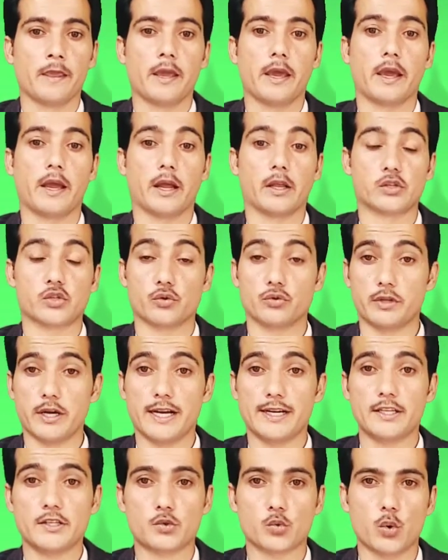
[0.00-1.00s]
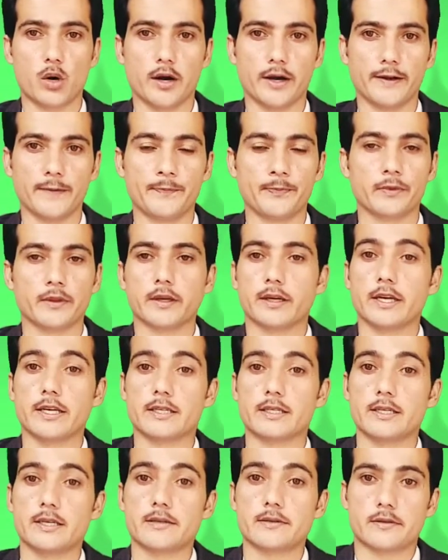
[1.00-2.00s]
and so that is why
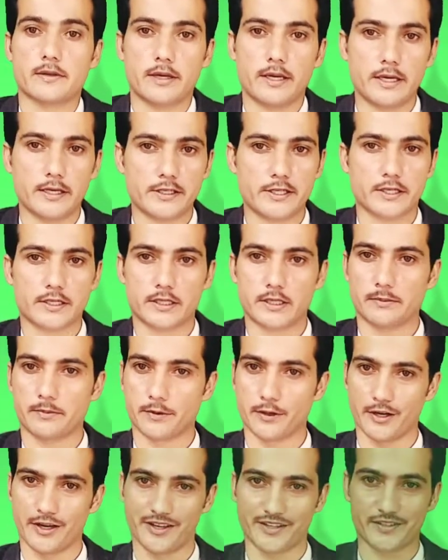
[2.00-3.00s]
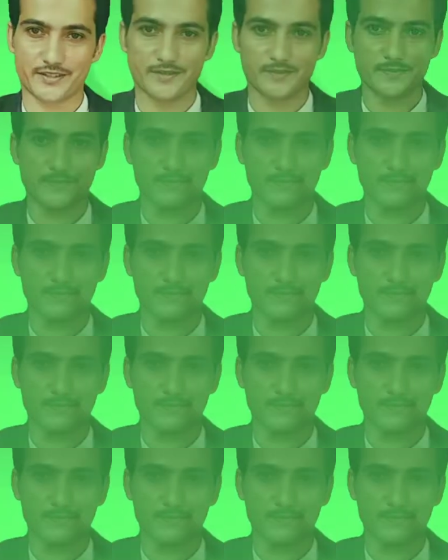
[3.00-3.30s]
it is adjective clause.